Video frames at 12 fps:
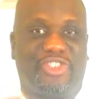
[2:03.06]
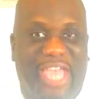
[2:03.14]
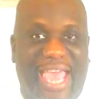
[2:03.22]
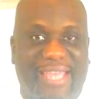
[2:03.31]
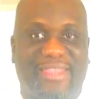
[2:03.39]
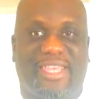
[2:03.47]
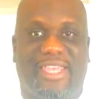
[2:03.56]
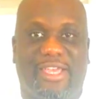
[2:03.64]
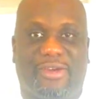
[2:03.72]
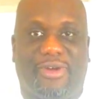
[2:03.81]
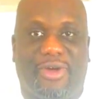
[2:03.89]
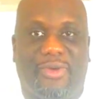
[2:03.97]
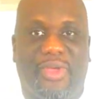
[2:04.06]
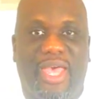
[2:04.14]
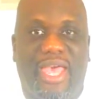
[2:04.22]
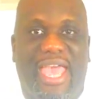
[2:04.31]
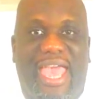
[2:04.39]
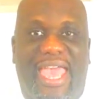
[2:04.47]
Jack the hero
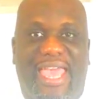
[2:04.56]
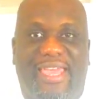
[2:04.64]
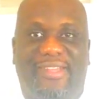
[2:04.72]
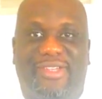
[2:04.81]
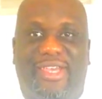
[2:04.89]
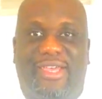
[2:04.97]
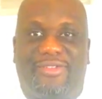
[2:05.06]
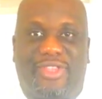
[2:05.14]
and